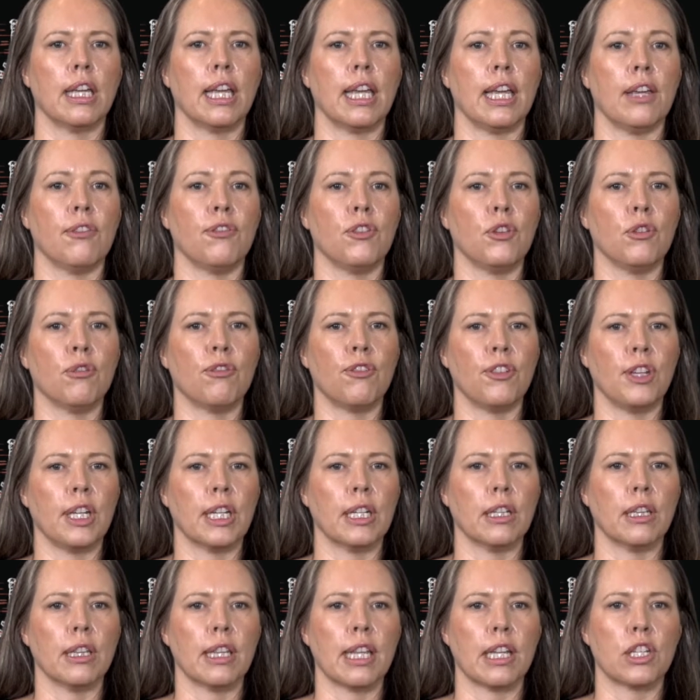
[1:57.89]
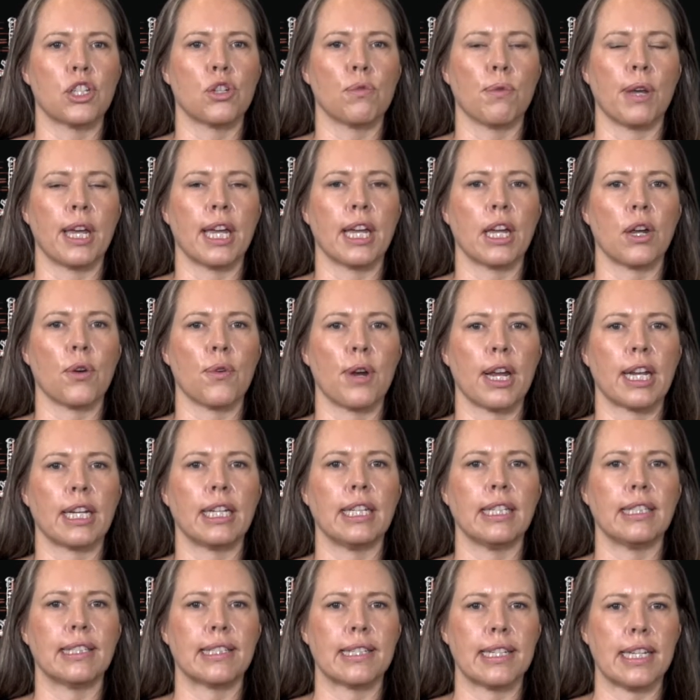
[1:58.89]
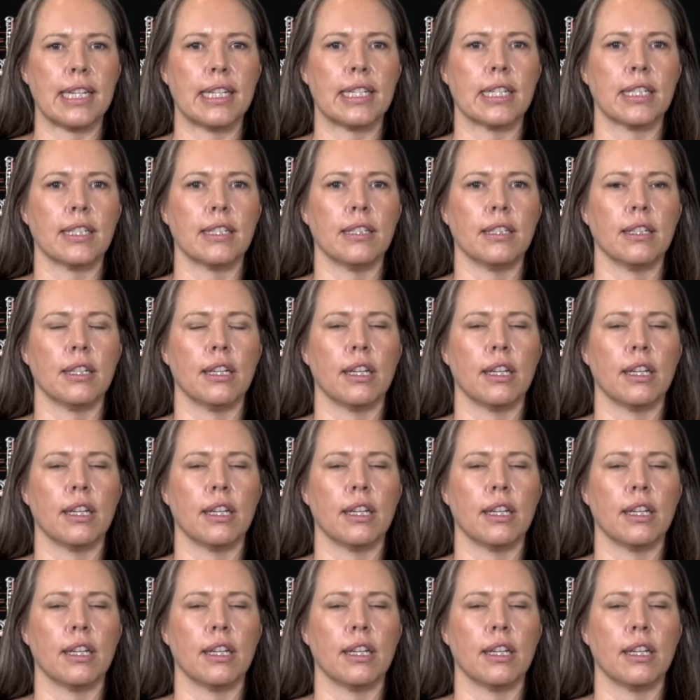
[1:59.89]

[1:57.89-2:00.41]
If you feel that you were incorrectly seeded,